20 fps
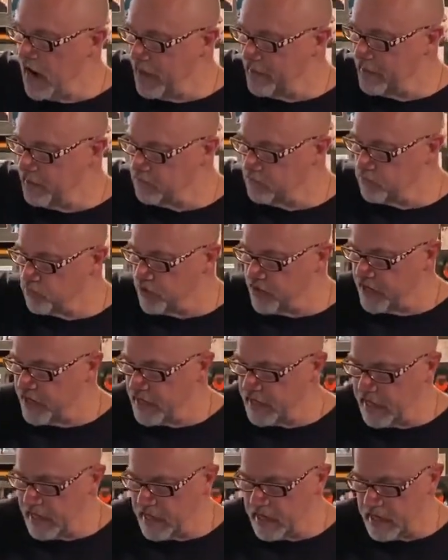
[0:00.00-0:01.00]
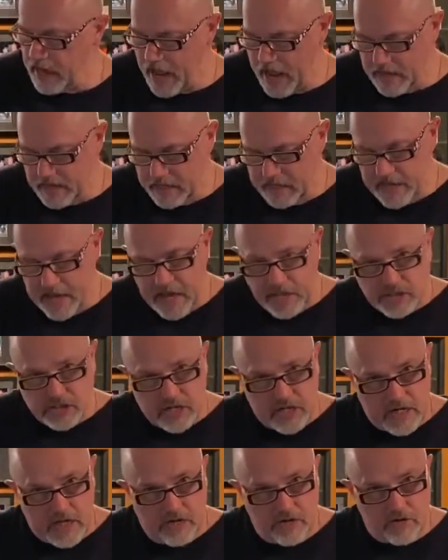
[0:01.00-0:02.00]
and then bring it in and catch
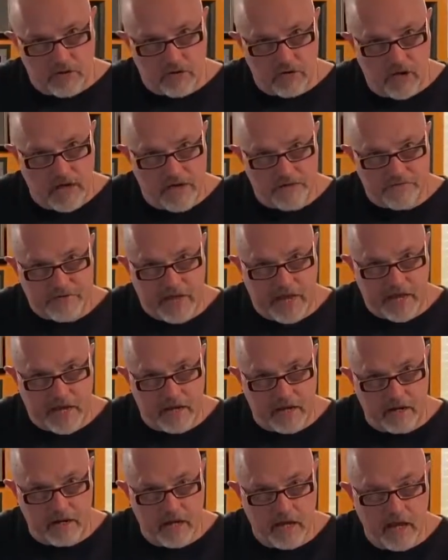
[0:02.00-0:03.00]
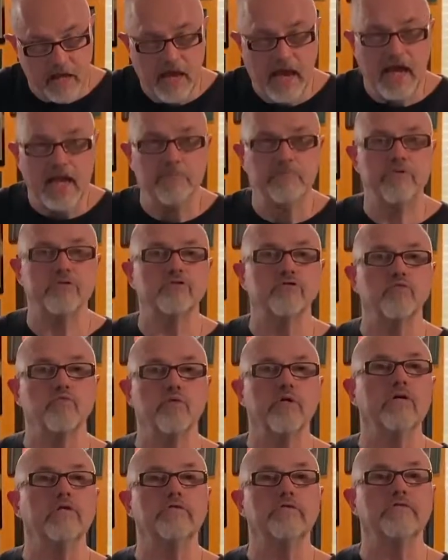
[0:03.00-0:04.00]
it in your left hand, and it puts a
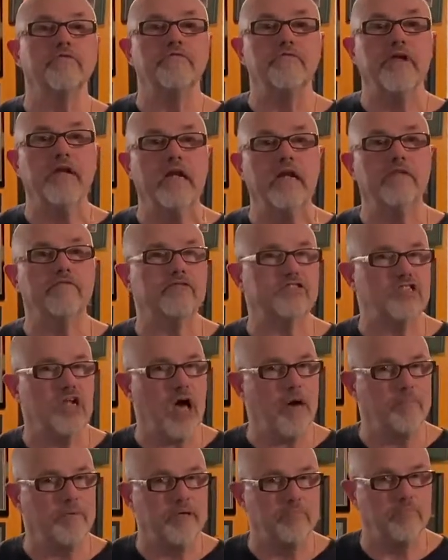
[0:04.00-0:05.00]
real definitive stopping